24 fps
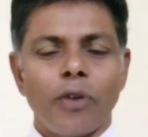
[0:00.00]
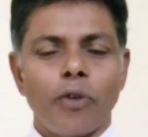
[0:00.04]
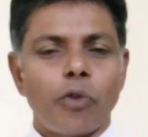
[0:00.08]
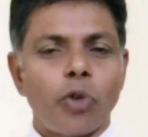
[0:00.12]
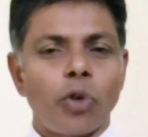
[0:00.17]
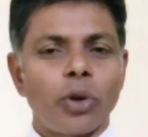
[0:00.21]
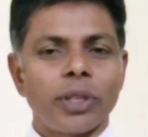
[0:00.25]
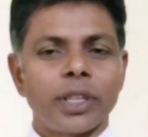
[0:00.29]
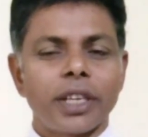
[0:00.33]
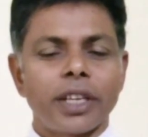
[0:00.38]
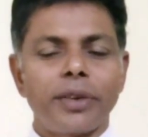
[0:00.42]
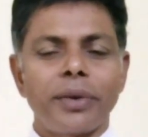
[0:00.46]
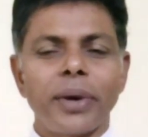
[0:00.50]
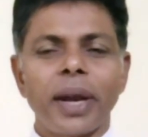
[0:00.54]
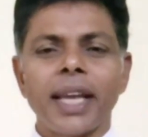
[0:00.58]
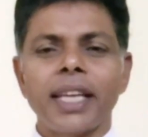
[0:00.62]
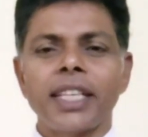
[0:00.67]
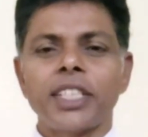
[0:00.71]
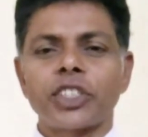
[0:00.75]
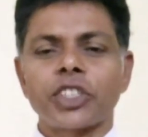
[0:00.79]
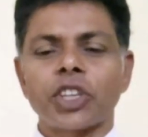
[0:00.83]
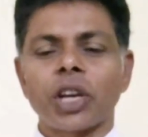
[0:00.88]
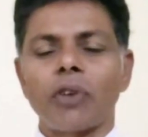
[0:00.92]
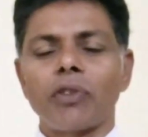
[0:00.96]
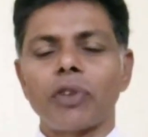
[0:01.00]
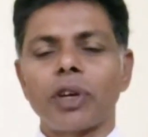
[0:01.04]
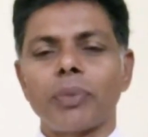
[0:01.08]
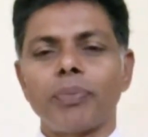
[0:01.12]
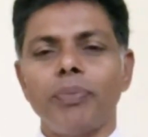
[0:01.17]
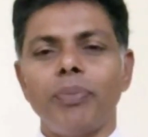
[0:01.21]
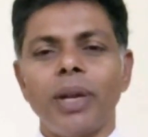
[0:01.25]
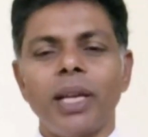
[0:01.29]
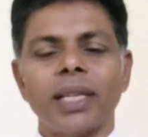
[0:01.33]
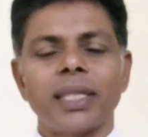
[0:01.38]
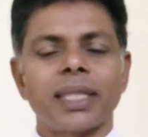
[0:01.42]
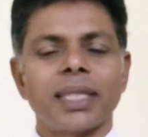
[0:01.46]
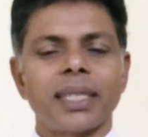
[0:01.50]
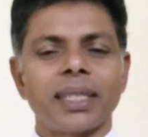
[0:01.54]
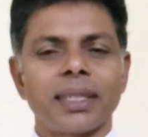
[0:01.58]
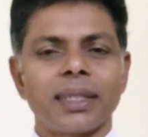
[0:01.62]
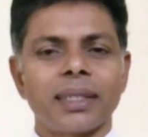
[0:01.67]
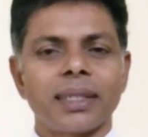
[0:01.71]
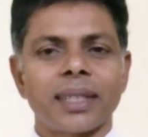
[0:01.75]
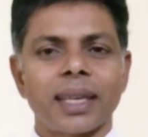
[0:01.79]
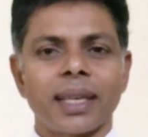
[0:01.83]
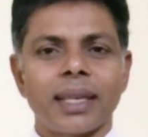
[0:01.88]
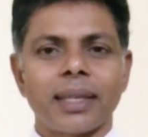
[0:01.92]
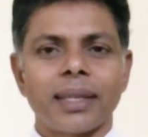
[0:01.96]
for the great shower of
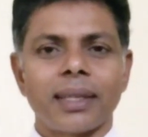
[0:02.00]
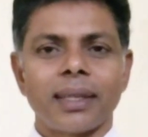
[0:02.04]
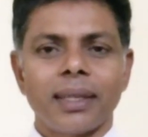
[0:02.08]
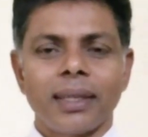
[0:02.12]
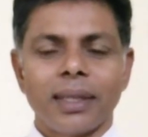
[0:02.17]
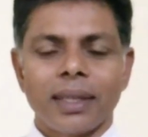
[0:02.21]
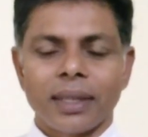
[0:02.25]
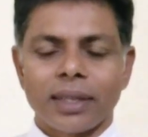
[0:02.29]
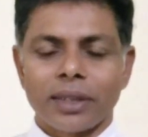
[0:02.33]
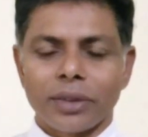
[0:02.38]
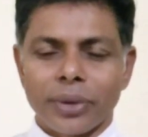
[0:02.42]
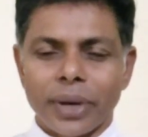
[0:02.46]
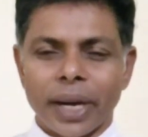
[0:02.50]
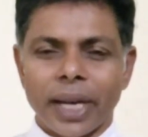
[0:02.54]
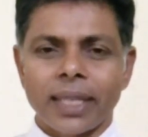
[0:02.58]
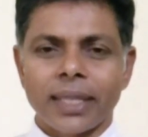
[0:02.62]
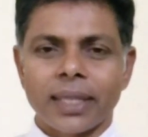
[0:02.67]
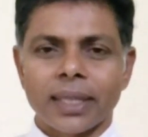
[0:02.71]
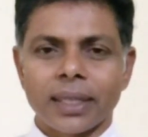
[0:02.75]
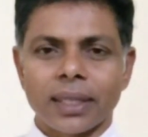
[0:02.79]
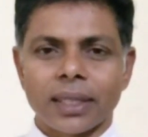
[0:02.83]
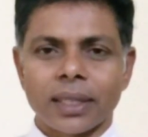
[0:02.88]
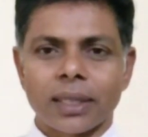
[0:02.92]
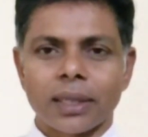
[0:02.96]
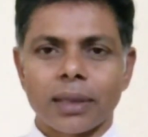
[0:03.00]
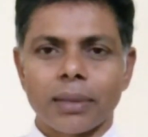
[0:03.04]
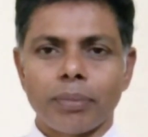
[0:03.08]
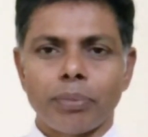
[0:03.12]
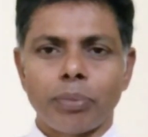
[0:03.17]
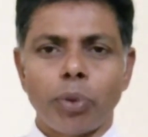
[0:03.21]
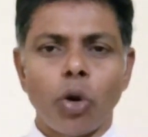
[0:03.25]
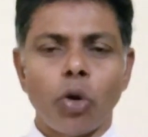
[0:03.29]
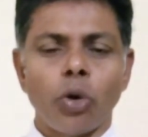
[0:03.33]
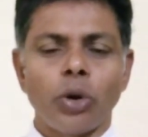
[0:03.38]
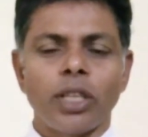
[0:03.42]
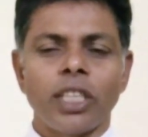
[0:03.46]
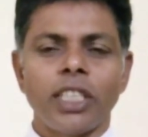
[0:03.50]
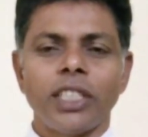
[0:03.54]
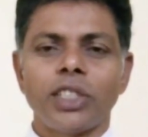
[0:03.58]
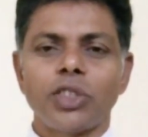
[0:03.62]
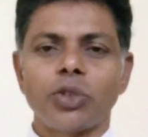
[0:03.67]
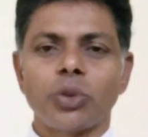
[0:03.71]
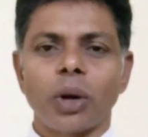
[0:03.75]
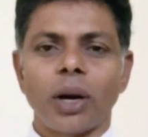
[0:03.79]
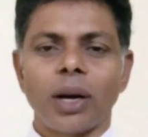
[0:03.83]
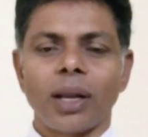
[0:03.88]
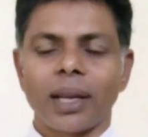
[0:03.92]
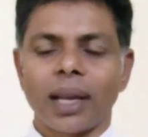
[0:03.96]
blessings and graces poured
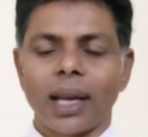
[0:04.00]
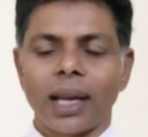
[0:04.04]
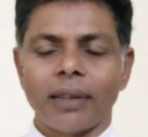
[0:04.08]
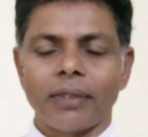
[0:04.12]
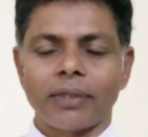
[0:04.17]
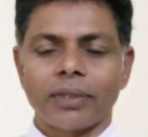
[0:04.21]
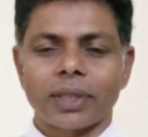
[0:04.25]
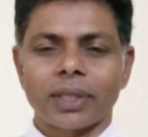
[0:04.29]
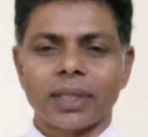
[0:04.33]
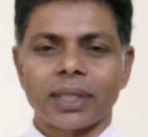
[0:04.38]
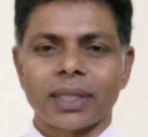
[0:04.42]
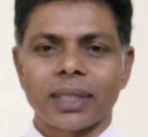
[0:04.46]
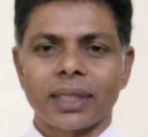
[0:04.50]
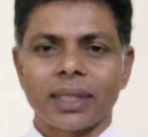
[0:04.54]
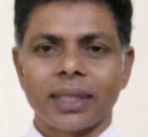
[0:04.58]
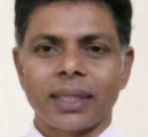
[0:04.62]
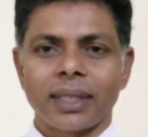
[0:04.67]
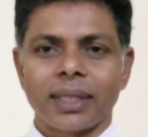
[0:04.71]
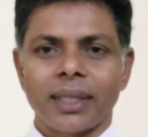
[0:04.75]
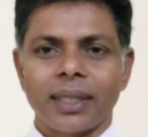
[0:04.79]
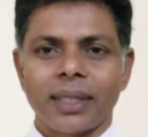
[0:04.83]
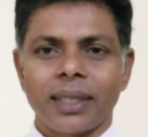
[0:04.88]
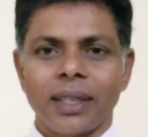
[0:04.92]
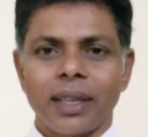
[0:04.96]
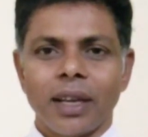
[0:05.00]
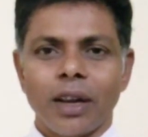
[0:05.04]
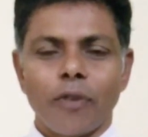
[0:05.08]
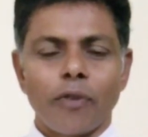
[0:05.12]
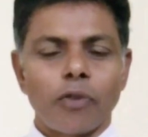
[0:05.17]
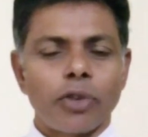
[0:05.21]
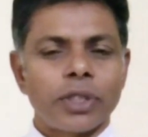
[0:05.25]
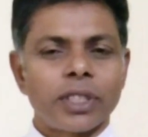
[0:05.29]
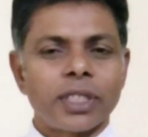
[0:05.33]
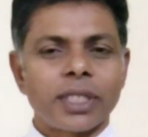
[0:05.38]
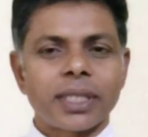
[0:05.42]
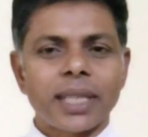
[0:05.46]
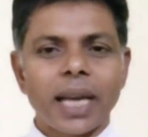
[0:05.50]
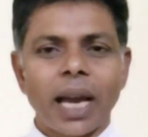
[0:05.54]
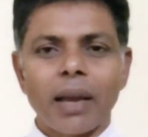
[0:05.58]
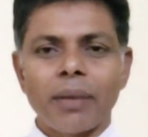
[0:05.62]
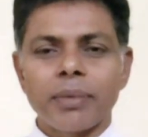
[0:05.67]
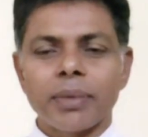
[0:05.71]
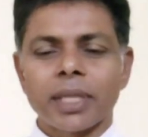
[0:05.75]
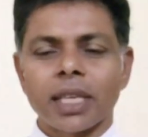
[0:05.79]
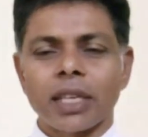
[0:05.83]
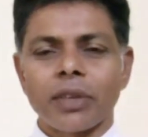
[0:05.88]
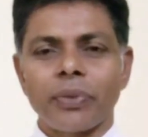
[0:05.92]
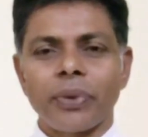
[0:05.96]
into our lives, for the
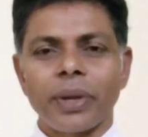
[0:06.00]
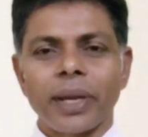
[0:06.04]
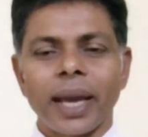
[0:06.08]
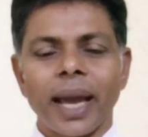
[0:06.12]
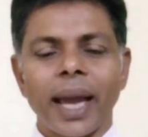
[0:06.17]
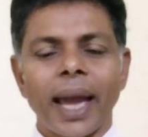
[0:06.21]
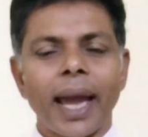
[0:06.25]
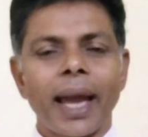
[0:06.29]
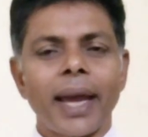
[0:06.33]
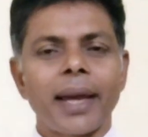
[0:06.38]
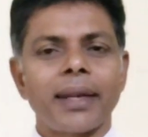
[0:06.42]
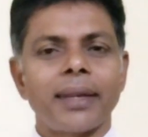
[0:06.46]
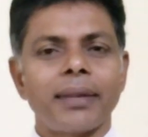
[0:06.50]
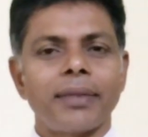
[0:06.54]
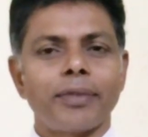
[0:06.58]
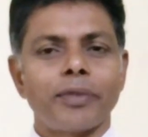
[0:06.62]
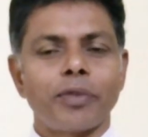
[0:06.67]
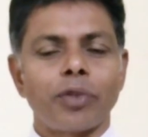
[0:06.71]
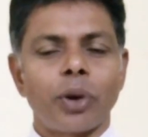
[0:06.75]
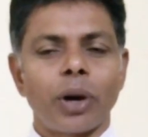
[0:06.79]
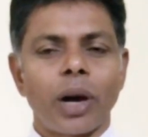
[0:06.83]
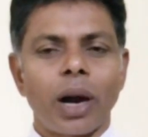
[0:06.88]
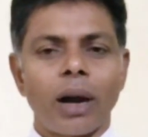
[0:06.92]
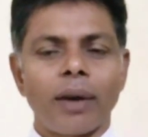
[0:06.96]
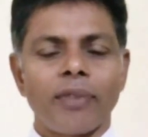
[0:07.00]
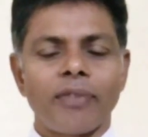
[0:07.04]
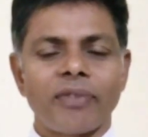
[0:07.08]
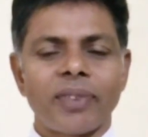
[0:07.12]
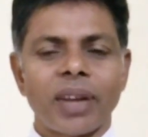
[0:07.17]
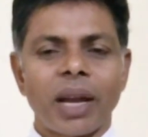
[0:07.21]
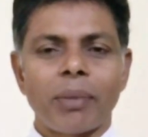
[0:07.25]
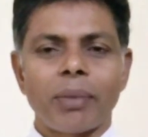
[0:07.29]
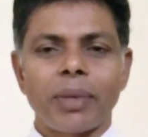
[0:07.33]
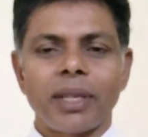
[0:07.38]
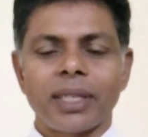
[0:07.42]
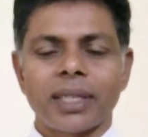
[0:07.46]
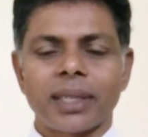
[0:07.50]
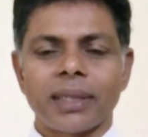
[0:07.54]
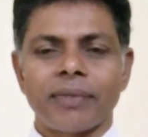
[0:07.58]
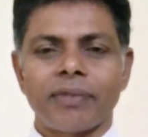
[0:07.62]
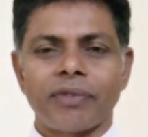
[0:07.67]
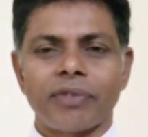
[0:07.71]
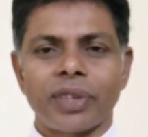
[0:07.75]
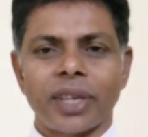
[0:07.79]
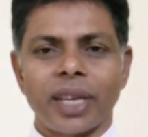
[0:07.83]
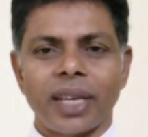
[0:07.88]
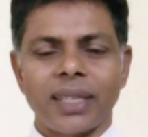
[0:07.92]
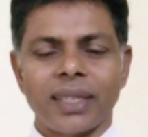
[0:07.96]
times that we had for our families
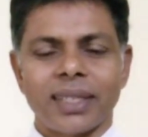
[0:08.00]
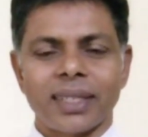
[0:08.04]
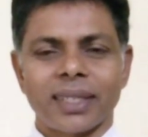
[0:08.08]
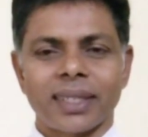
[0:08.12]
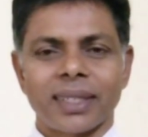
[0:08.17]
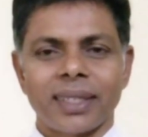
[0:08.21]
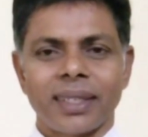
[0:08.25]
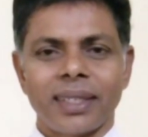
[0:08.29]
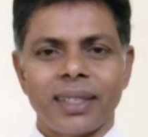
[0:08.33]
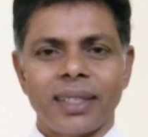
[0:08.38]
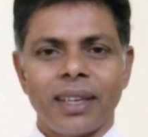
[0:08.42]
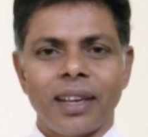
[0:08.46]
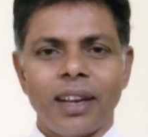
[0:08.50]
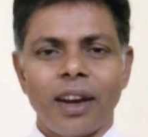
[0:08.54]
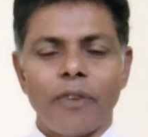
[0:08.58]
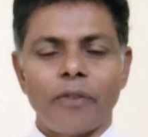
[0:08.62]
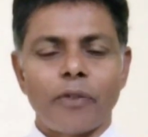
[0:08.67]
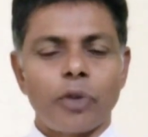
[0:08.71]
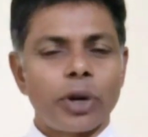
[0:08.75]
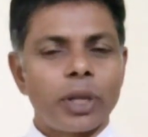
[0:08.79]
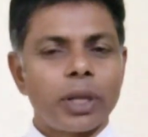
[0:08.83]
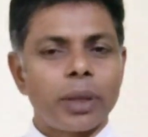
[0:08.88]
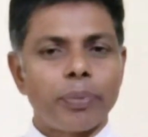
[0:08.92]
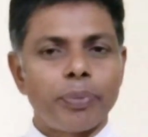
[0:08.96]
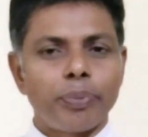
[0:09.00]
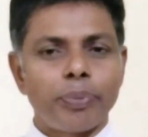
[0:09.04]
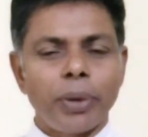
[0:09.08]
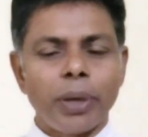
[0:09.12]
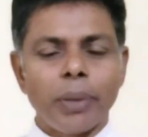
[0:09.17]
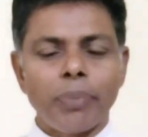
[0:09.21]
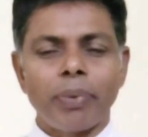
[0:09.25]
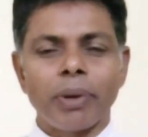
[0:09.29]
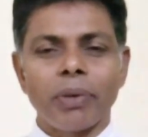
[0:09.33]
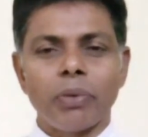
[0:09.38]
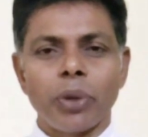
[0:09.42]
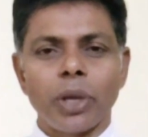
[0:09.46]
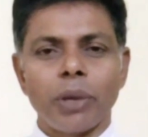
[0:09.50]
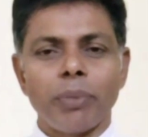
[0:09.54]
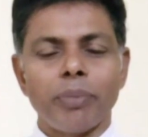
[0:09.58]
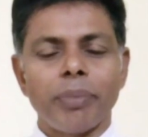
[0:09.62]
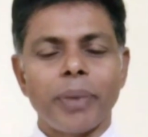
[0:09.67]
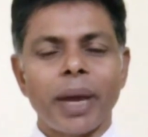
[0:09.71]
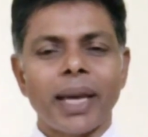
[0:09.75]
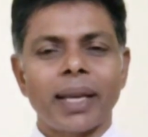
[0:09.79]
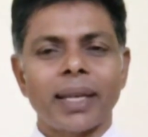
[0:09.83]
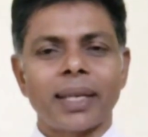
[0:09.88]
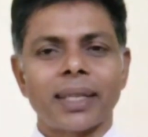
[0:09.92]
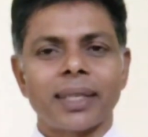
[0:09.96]
and friends, for the people we
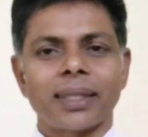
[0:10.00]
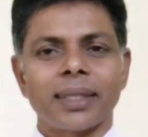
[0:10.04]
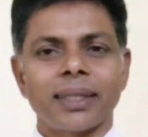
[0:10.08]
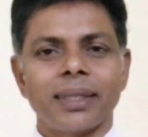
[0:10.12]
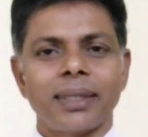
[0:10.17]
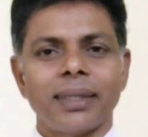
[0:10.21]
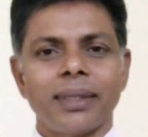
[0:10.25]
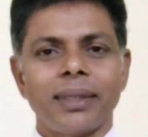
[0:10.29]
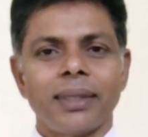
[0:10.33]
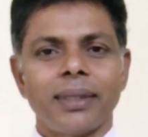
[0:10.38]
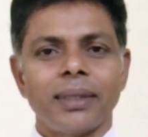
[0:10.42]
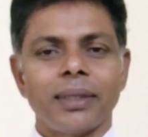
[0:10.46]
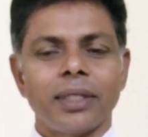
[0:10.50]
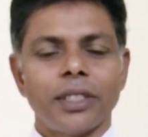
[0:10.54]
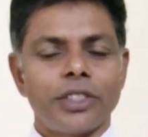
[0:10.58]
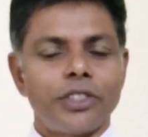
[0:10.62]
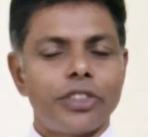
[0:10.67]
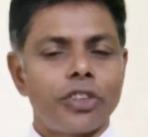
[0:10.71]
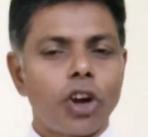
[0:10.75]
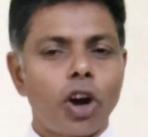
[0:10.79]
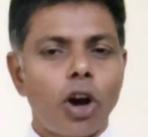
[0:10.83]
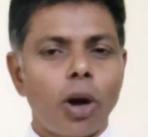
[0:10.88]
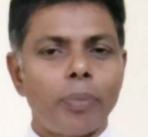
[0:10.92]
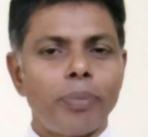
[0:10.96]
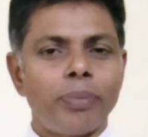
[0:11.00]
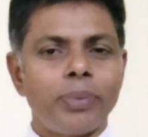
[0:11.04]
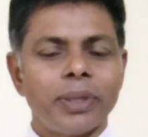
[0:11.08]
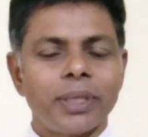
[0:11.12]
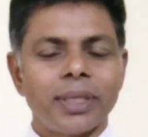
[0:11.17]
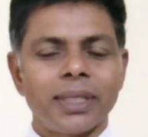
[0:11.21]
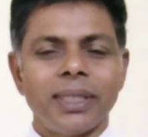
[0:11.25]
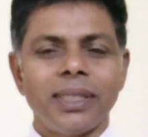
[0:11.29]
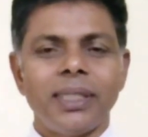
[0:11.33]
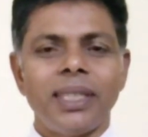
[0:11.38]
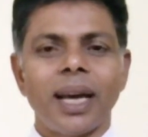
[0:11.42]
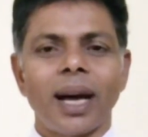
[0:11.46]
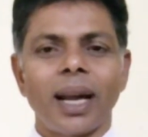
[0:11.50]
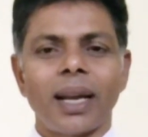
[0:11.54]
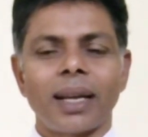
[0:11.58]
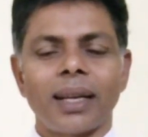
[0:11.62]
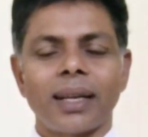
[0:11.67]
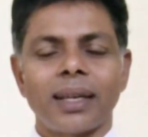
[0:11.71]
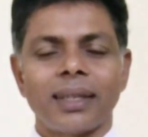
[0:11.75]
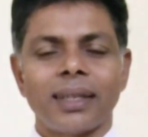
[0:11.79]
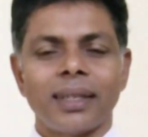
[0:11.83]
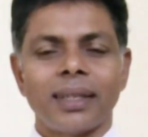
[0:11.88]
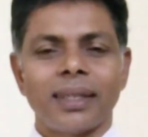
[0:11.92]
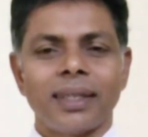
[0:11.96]
met, the job
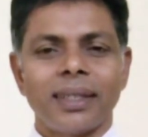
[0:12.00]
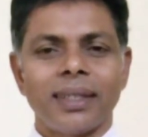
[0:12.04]
done,